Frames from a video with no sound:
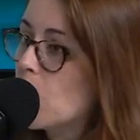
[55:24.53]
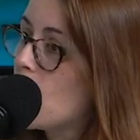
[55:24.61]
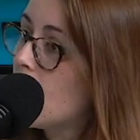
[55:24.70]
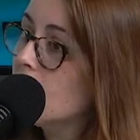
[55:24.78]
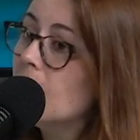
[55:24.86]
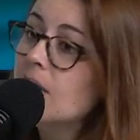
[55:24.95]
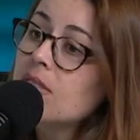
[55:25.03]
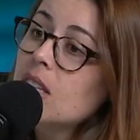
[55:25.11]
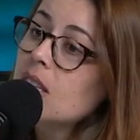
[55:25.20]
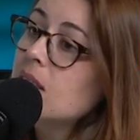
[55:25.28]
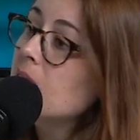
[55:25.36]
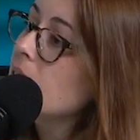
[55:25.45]
God
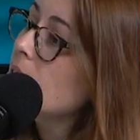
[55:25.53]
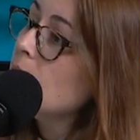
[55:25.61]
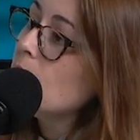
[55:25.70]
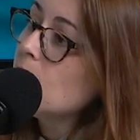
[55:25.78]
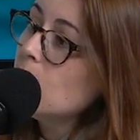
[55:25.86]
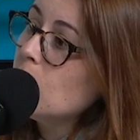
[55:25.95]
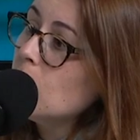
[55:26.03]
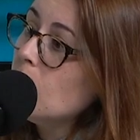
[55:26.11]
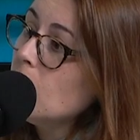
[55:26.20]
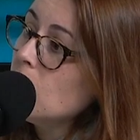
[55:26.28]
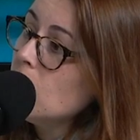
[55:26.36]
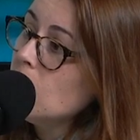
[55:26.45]
gives us these little
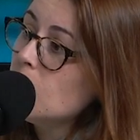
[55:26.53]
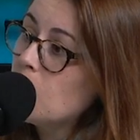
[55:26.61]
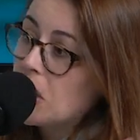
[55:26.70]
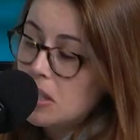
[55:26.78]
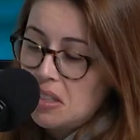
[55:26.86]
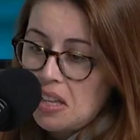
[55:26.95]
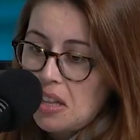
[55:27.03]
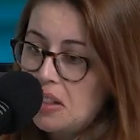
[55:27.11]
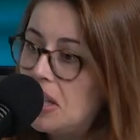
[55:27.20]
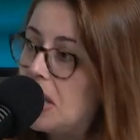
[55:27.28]
situations where it's like